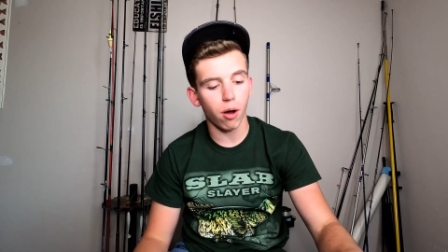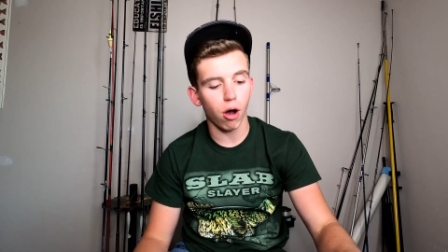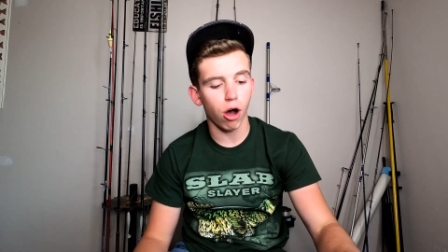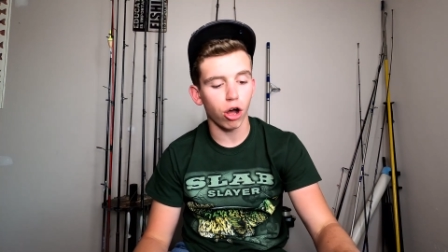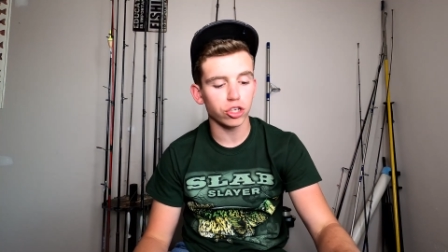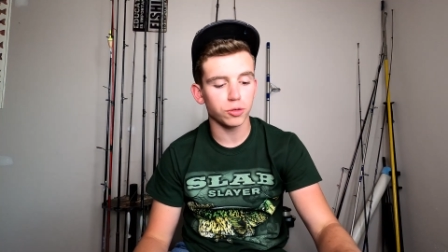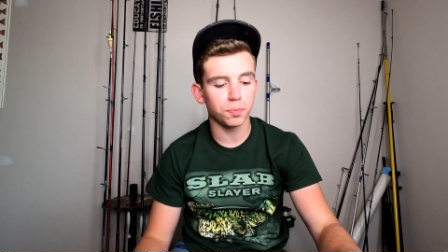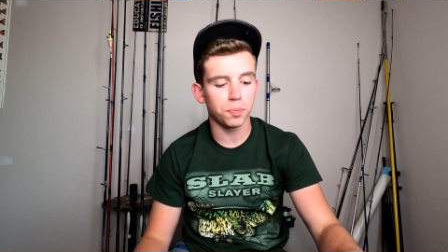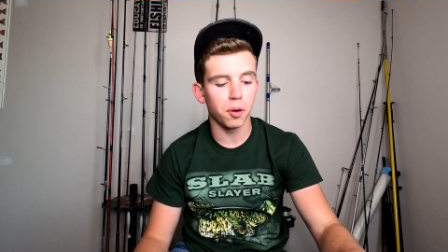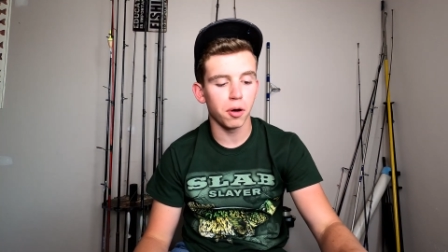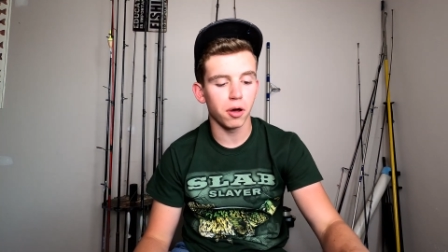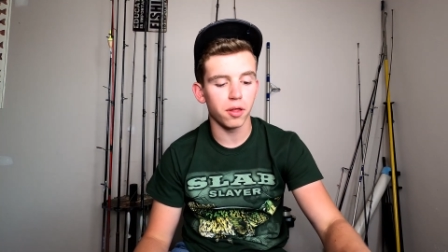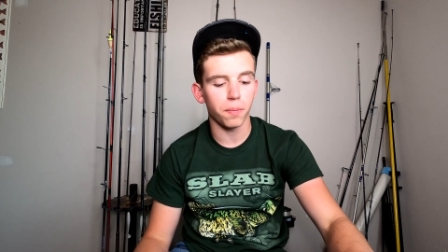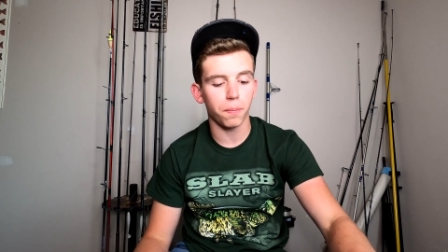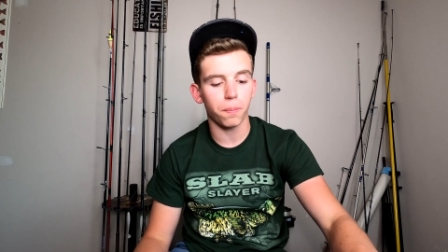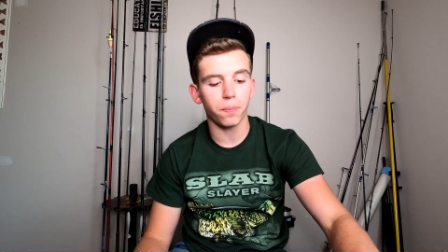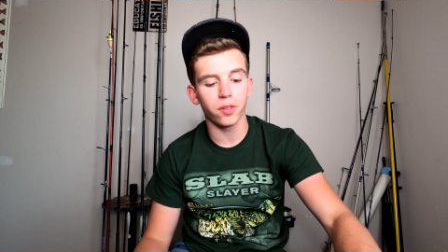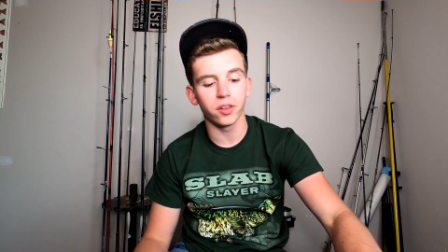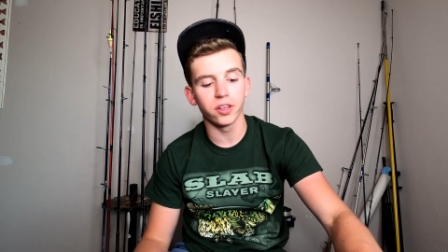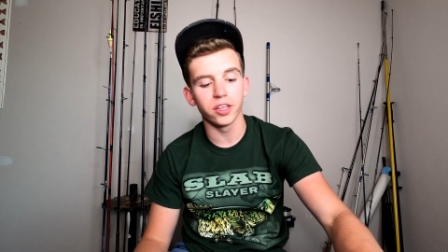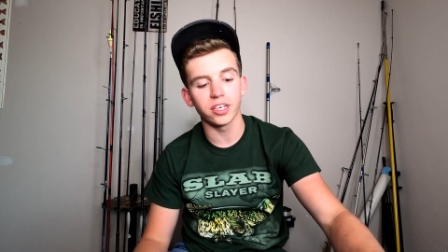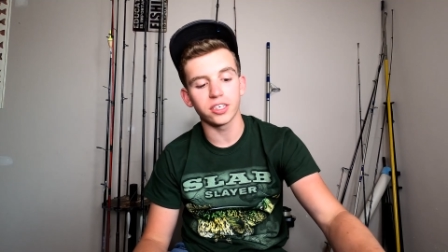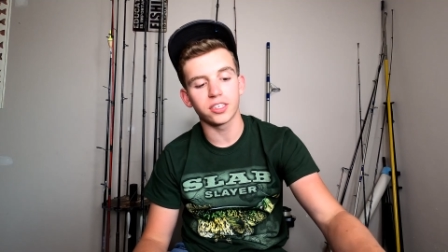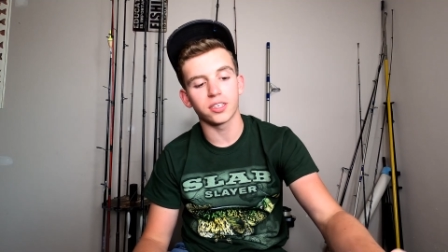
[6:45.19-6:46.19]
I'll also
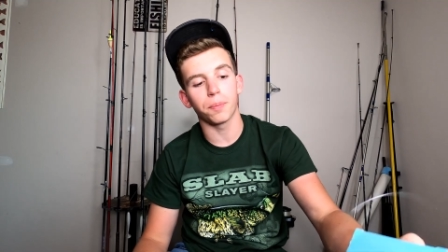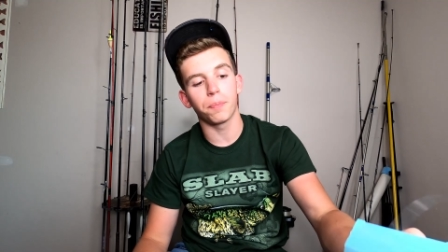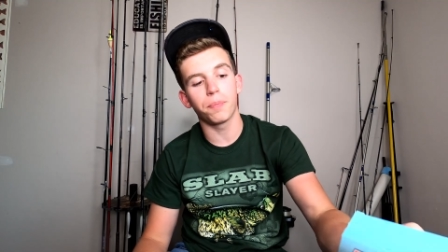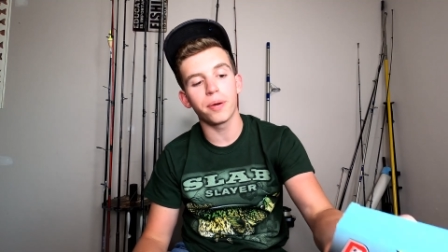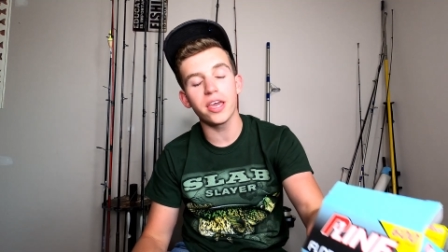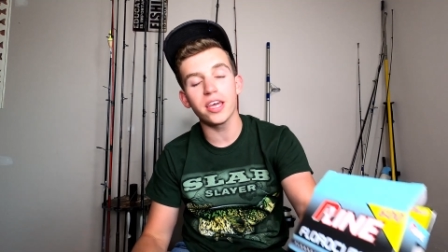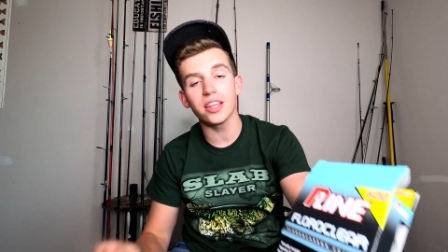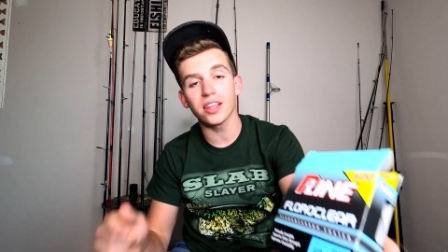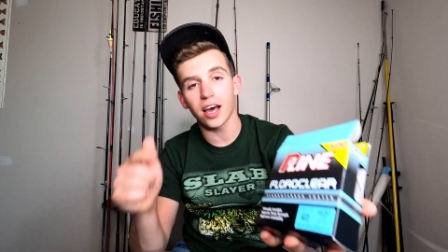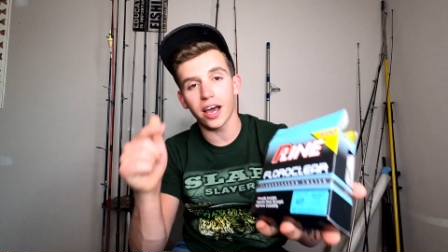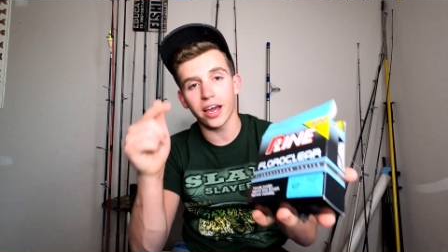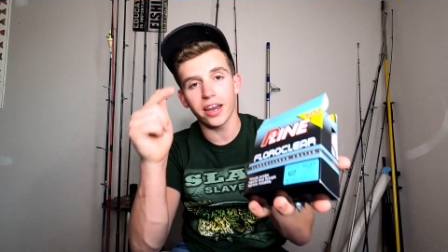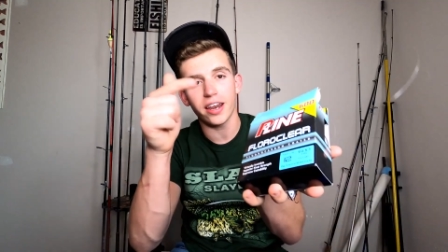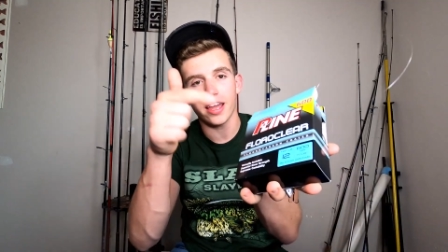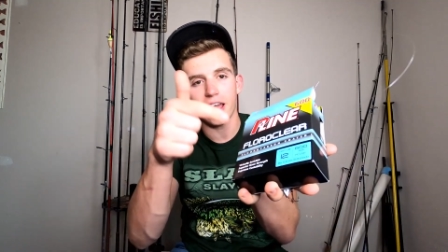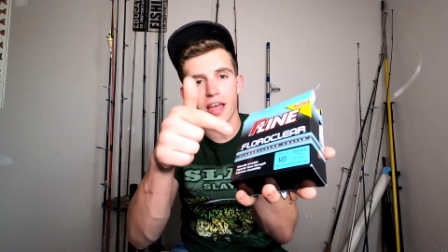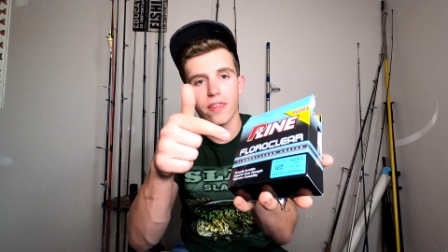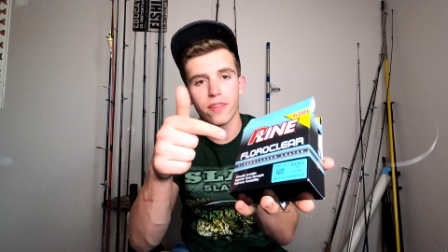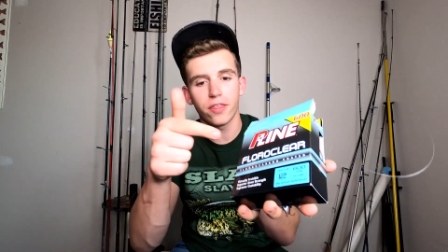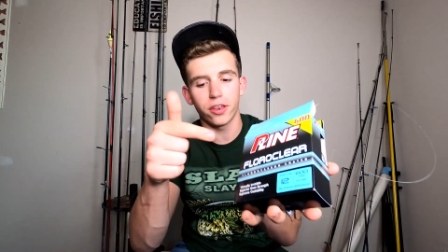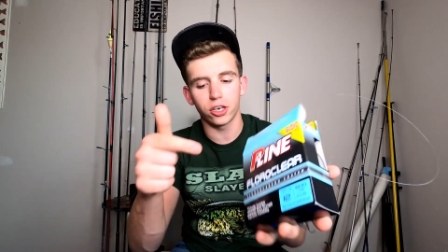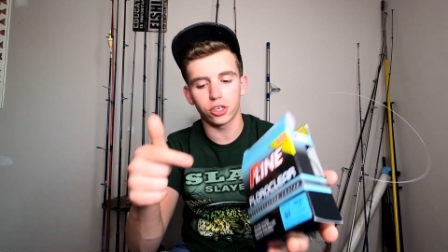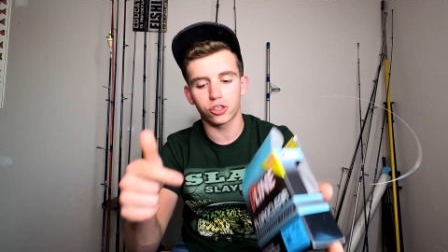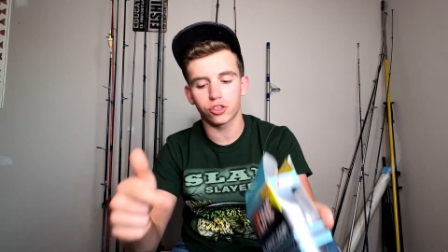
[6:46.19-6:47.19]
put the link to
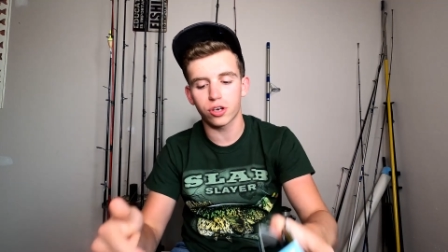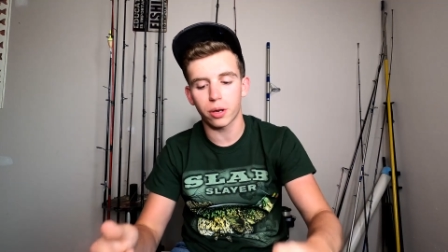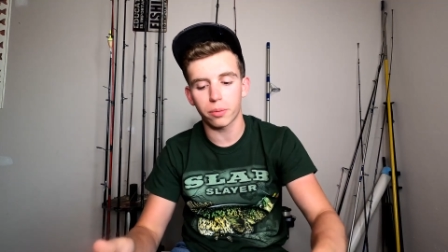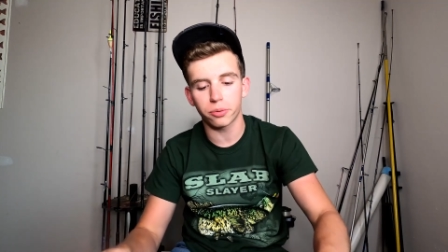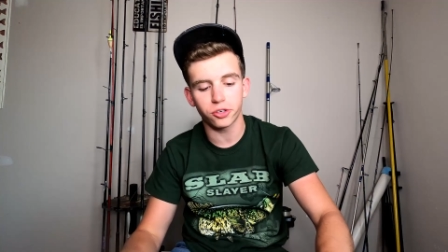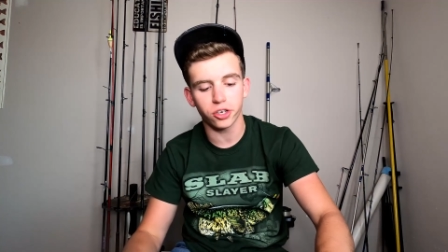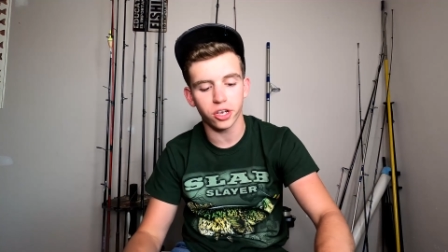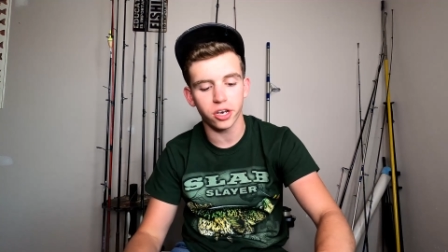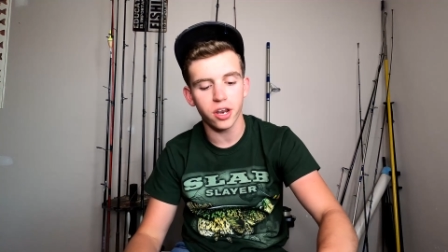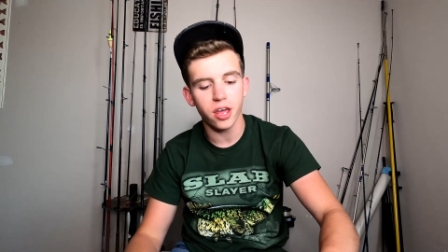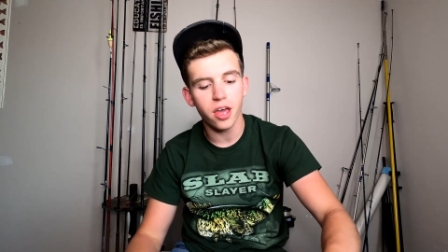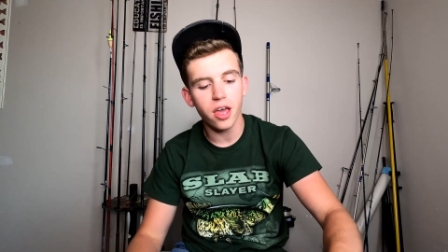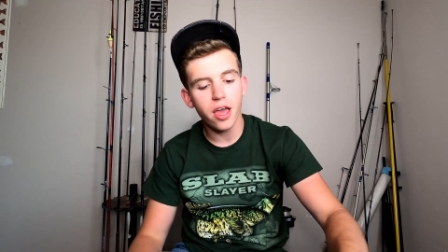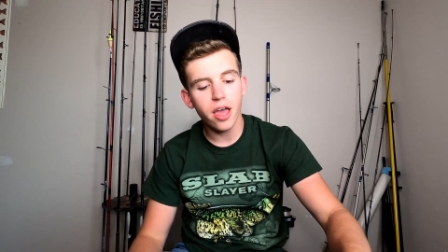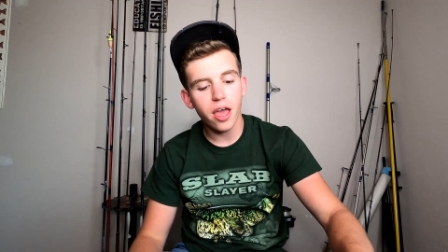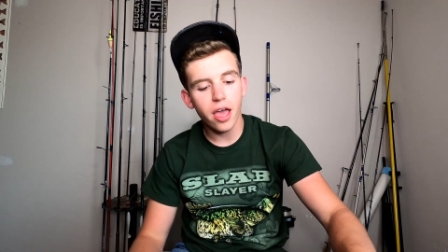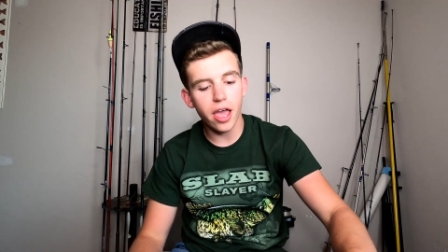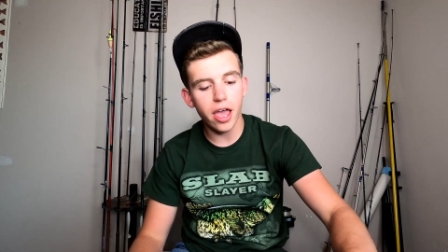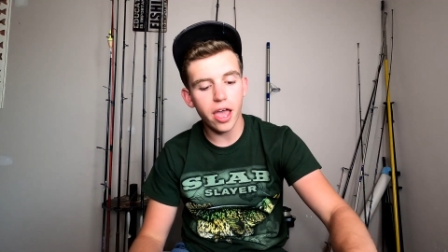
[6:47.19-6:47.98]
P-Line in the description